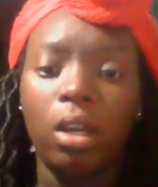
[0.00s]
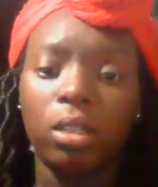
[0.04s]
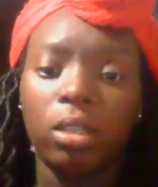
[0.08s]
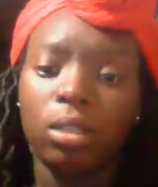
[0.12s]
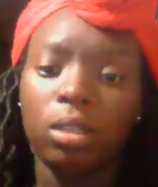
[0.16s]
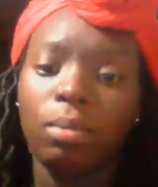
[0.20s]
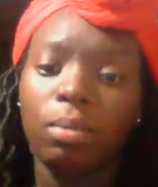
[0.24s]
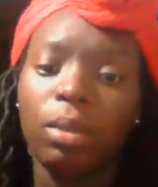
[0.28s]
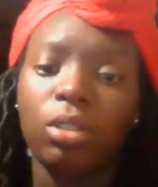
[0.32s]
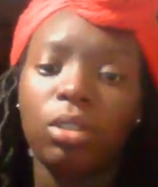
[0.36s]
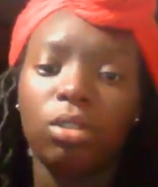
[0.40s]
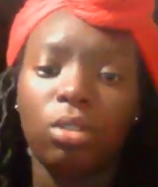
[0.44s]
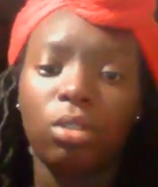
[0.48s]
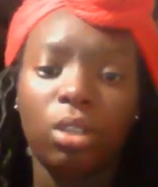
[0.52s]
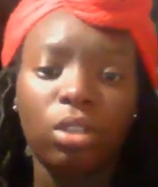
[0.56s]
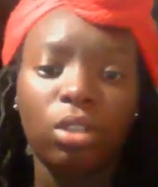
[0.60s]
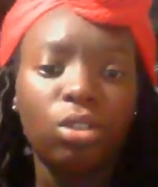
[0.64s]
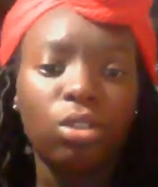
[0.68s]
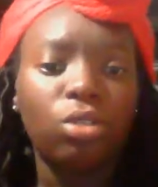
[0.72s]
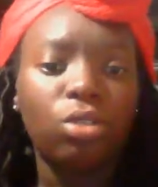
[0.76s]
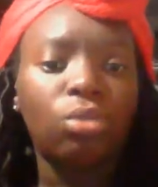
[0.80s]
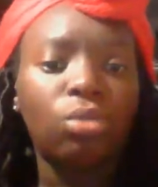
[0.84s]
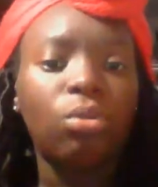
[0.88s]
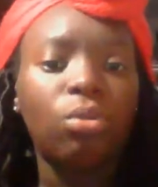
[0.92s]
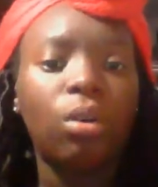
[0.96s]
to make sure
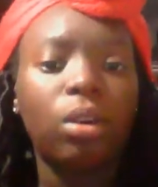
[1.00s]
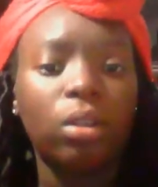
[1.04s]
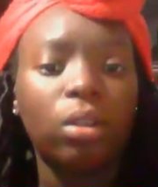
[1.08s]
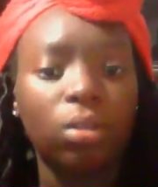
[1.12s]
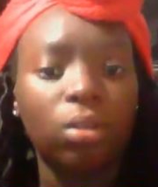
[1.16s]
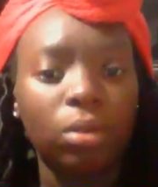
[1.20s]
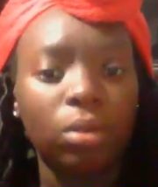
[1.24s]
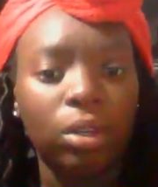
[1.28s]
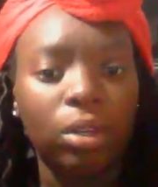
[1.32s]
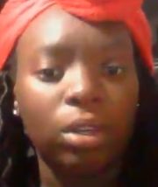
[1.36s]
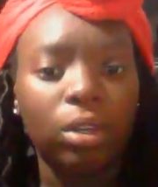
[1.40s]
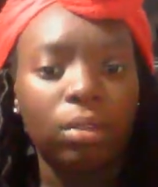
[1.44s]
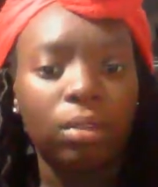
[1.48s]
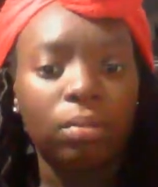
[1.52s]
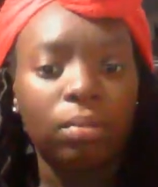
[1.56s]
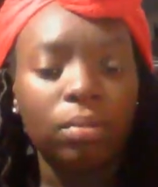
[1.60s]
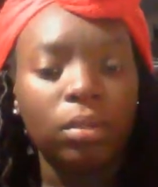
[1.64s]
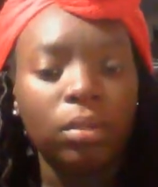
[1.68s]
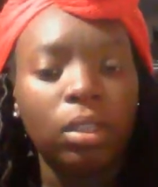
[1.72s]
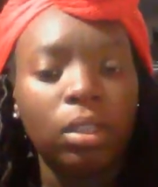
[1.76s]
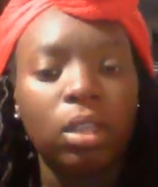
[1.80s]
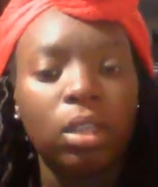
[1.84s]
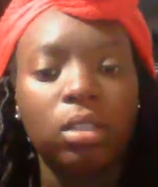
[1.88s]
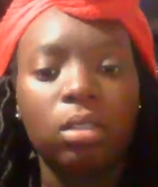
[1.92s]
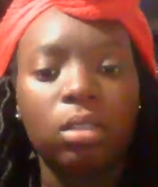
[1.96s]
that you are in order and